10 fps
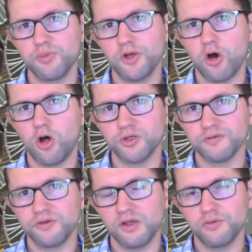in all your
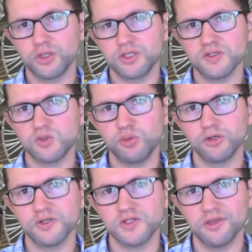favorite
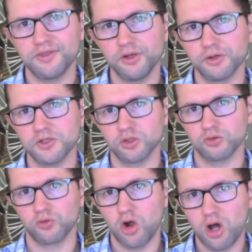conspiracy theories are
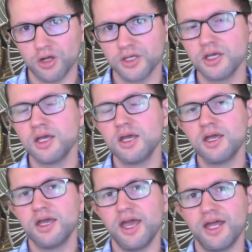wrong,
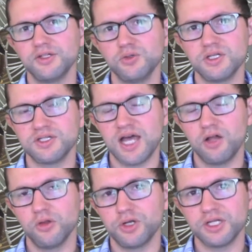and you can
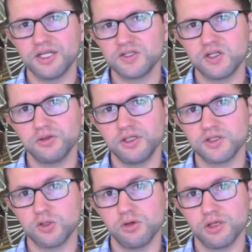download it instantly.
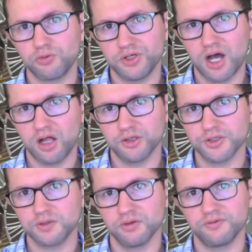It's only
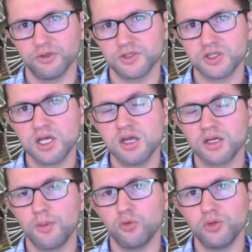$3 for the first
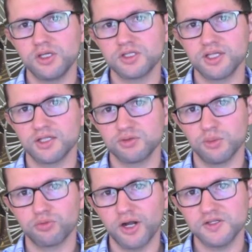couple weeks. That's what
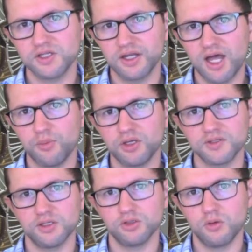I'm pricing it at
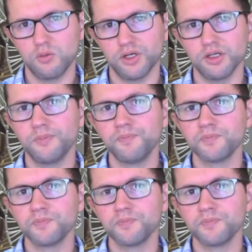because I don't want